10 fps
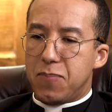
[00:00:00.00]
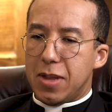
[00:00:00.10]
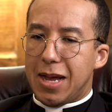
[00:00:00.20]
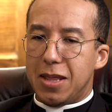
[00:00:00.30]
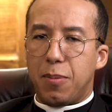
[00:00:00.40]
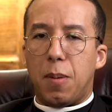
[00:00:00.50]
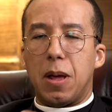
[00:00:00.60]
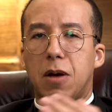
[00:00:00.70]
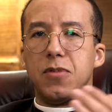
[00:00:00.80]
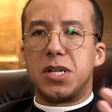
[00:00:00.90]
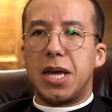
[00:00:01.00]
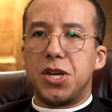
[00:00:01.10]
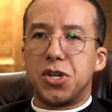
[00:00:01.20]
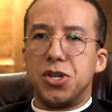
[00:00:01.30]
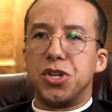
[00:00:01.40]
in the public
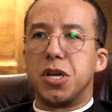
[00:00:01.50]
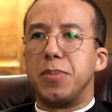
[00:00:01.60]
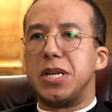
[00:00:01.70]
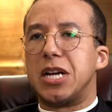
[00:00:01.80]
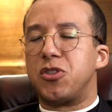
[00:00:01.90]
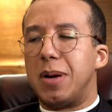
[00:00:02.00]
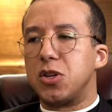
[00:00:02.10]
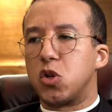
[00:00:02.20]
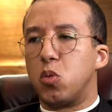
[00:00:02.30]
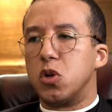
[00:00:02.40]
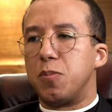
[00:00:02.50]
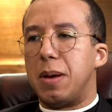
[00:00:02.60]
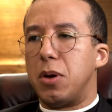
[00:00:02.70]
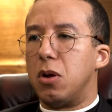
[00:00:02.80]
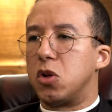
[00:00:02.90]
conversations, you can be detrimental towards men
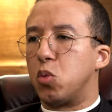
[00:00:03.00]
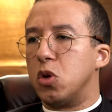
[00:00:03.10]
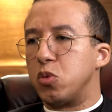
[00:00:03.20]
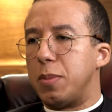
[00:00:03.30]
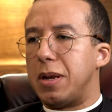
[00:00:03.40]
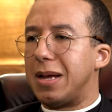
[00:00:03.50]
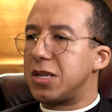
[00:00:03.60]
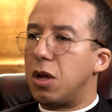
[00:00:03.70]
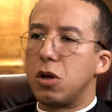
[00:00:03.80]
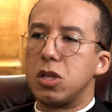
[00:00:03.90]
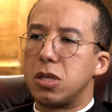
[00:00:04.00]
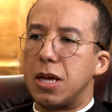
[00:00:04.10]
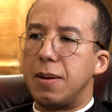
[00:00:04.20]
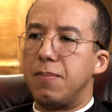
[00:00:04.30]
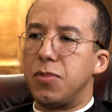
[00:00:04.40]
but not towards women. That's not a good
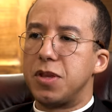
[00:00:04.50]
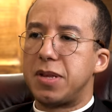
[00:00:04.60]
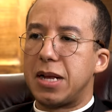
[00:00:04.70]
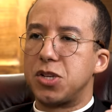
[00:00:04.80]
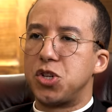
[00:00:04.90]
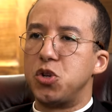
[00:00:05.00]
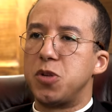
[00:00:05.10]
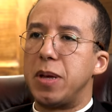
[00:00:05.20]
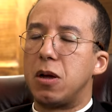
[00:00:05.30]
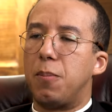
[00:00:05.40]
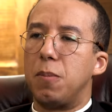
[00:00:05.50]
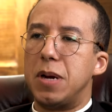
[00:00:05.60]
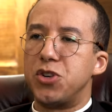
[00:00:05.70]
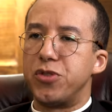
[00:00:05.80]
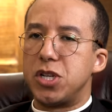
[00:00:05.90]
thing. The sexes used to be
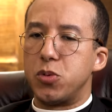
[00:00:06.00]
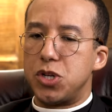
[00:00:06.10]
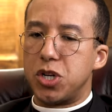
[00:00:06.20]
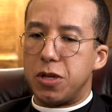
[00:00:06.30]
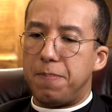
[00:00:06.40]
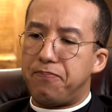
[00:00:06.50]
complementary to each other.